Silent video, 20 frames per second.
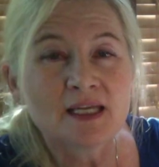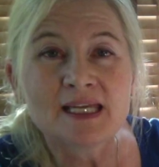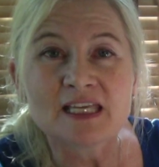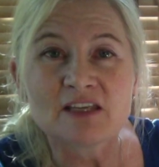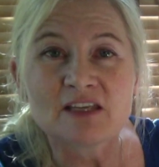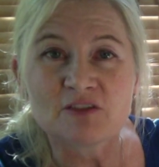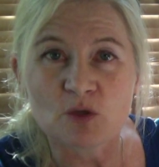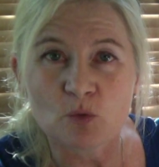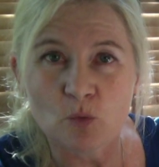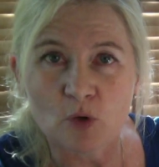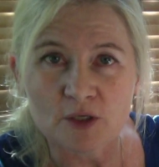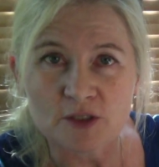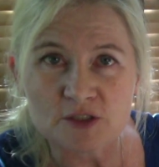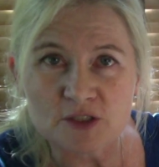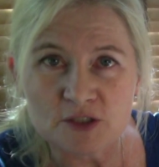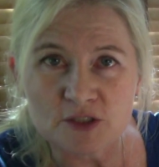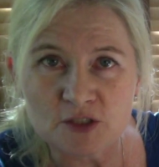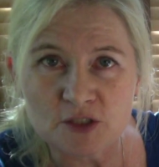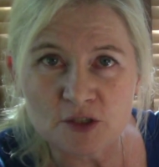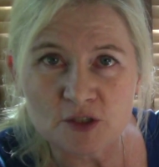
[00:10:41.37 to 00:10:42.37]
if you
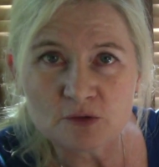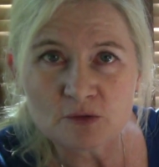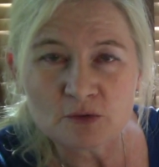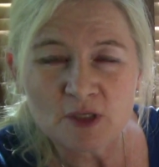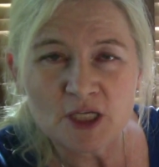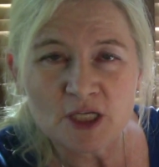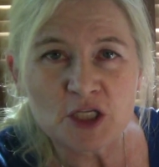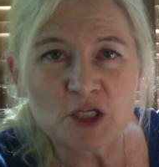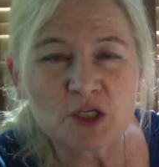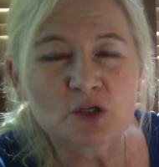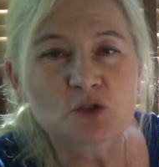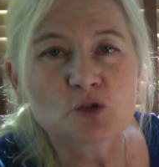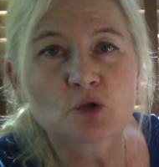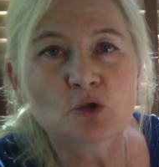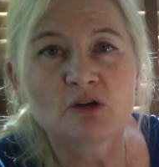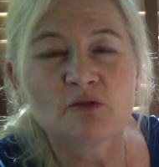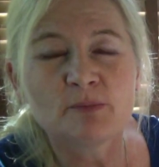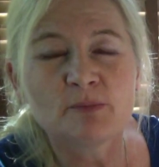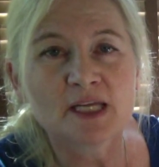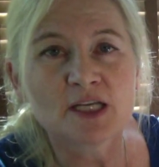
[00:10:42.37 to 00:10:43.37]
wanted to, you could
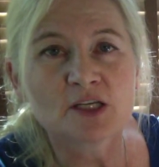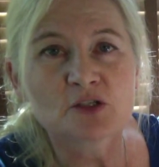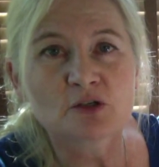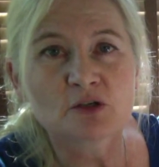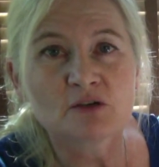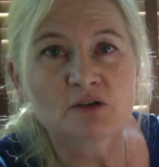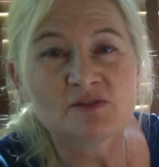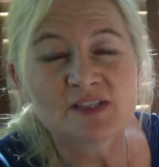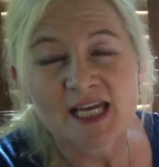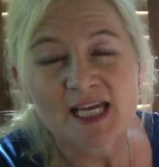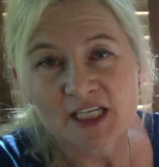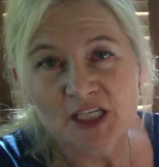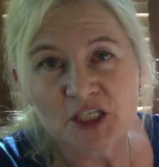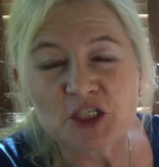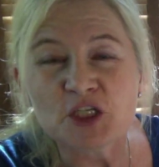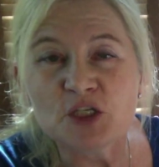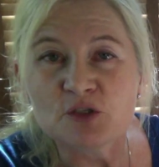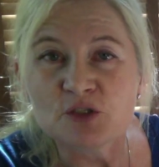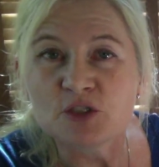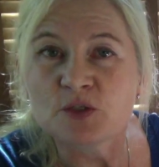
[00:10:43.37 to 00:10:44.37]
draw a picture of Dad
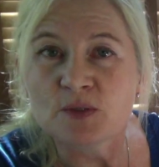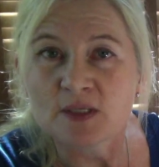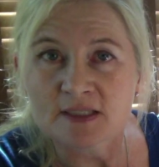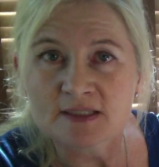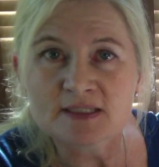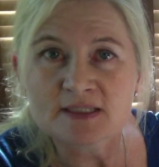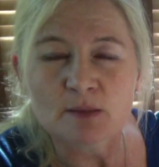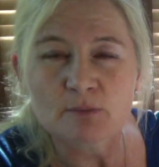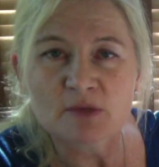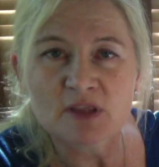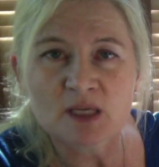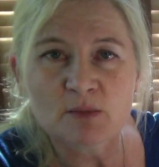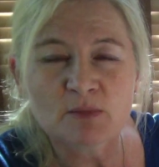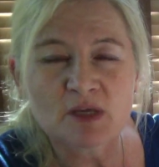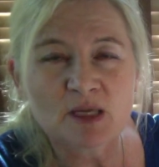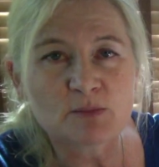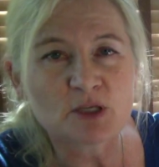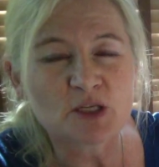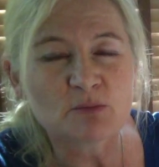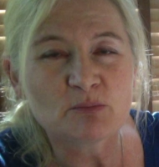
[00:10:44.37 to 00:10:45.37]
and you doing something.
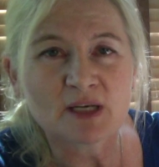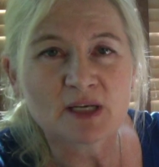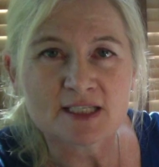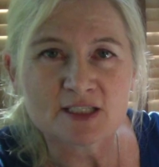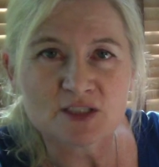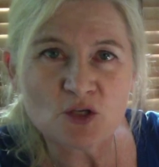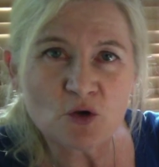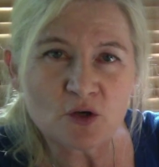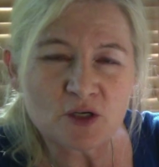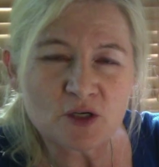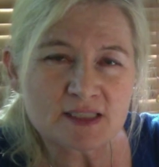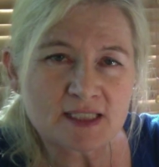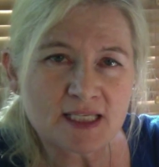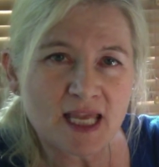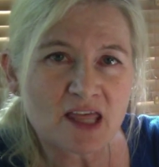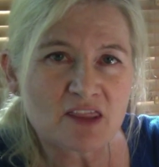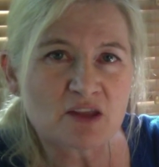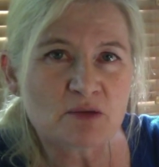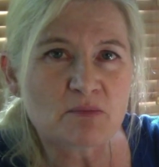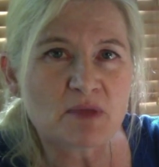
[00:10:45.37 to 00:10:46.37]
Maybe you play soccer
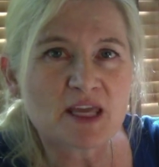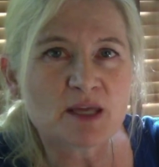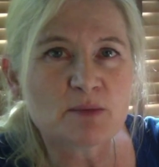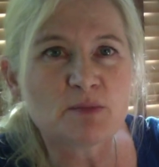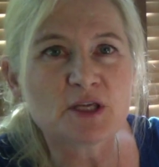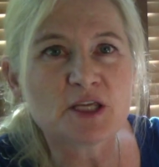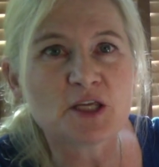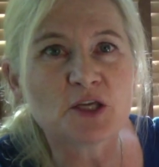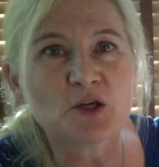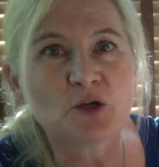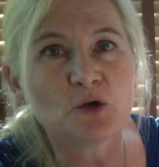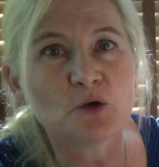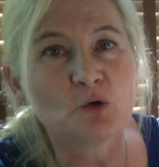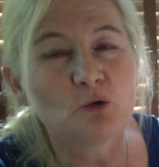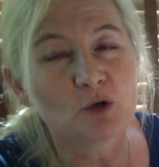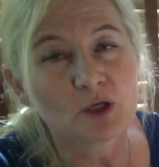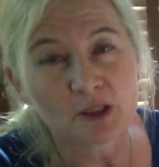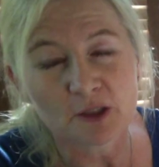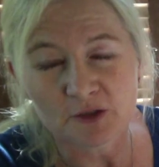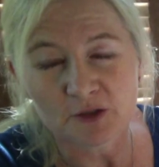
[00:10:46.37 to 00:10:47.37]
together, maybe you
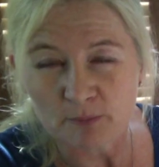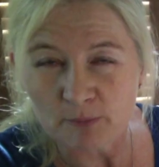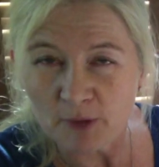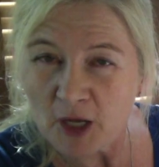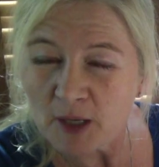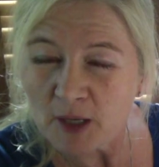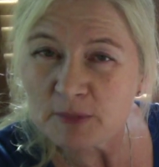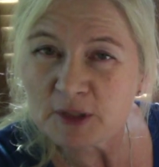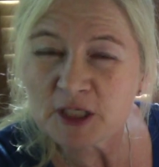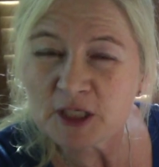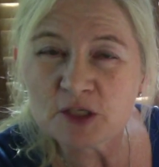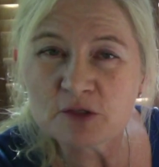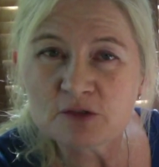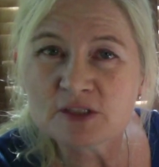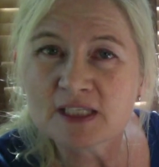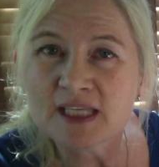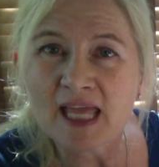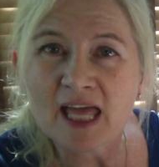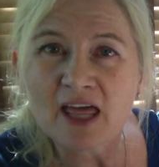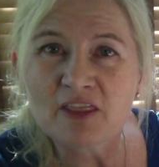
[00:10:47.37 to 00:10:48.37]
grill on the barbecue
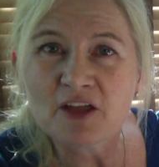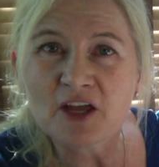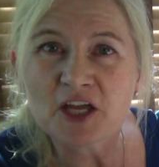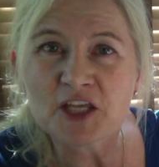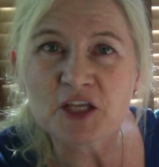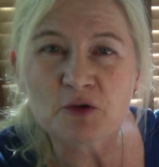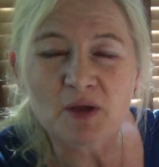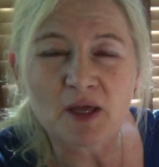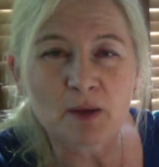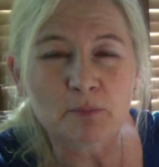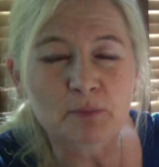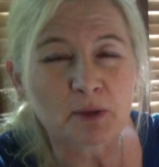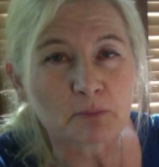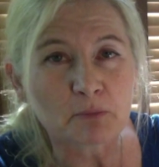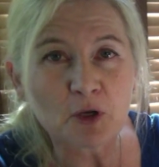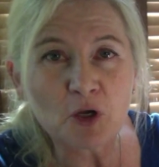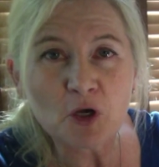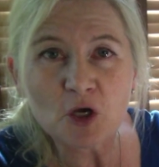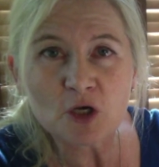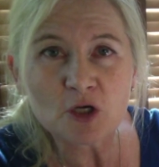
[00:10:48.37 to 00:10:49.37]
together, you help him
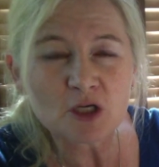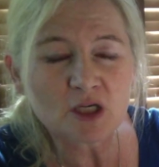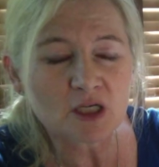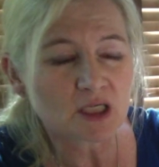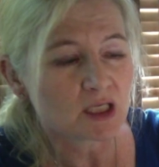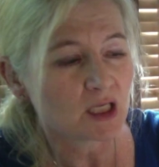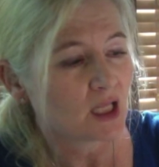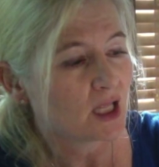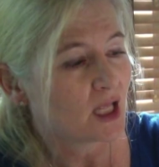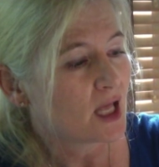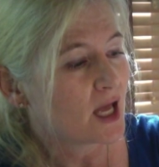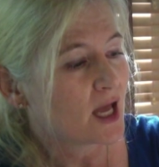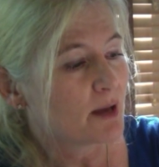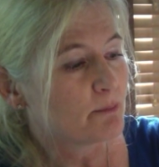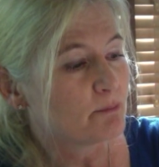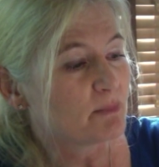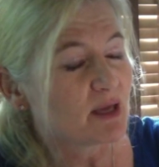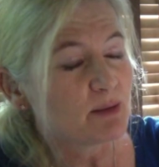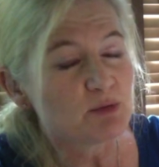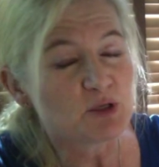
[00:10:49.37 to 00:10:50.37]
cook,
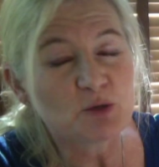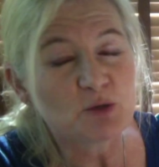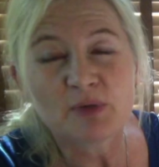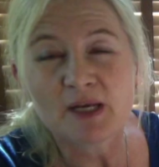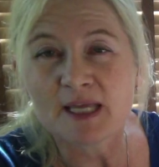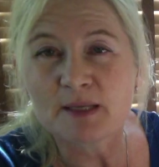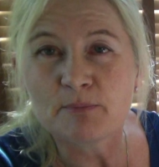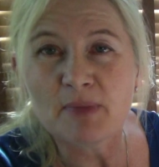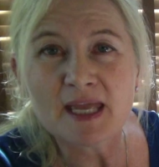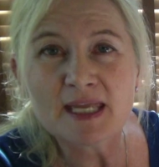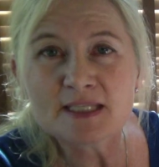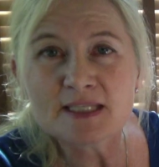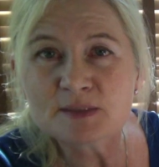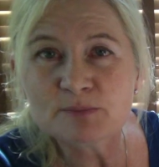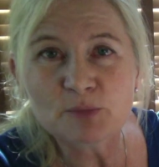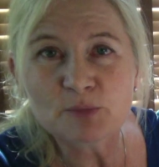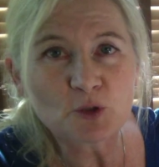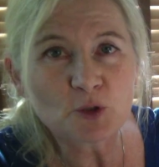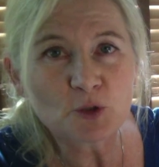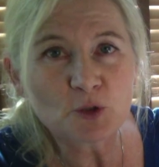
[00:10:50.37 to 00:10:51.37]
maybe you play
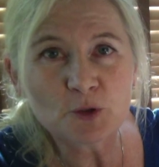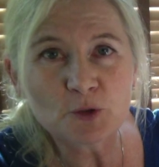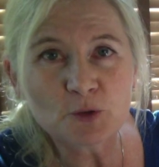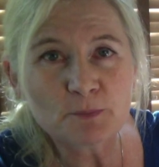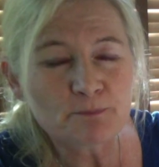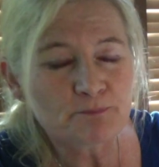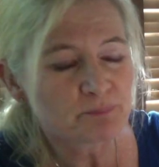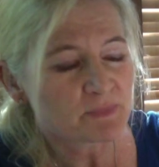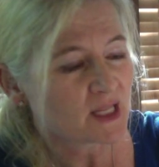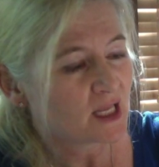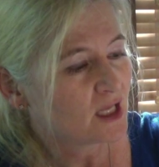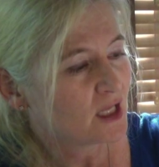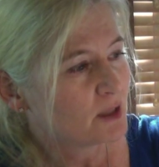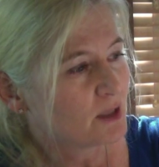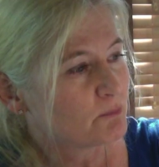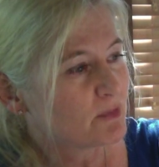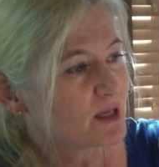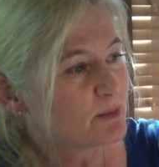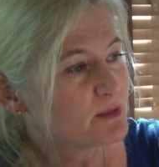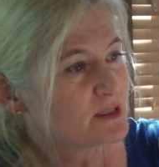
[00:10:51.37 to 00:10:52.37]
baseball,
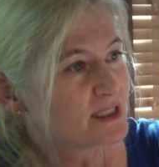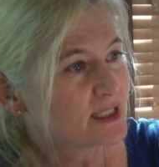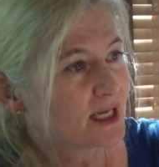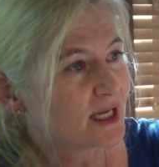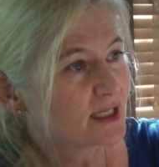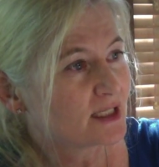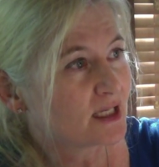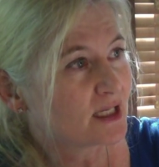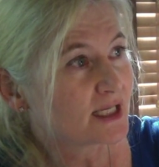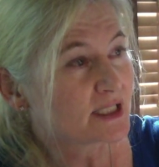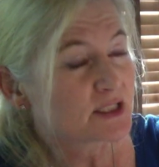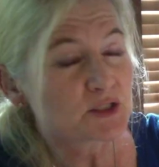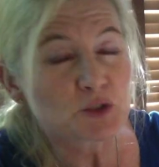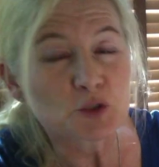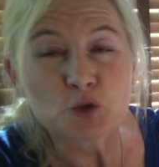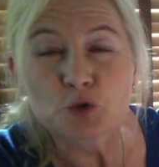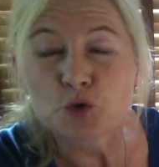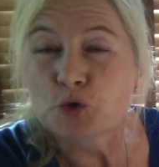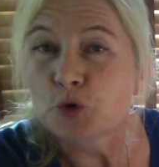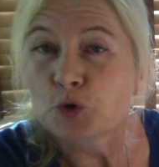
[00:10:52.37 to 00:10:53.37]
maybe Dad likes to
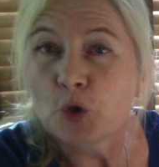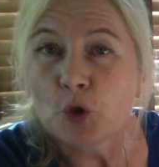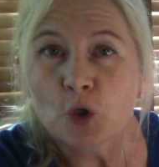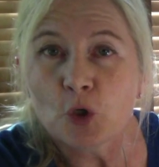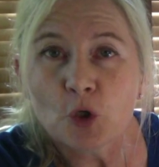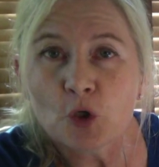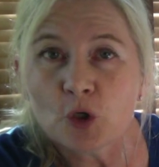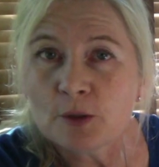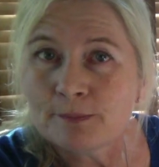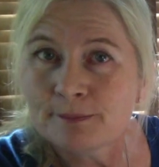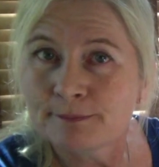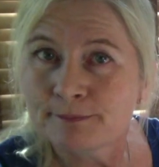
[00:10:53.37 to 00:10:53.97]
draw.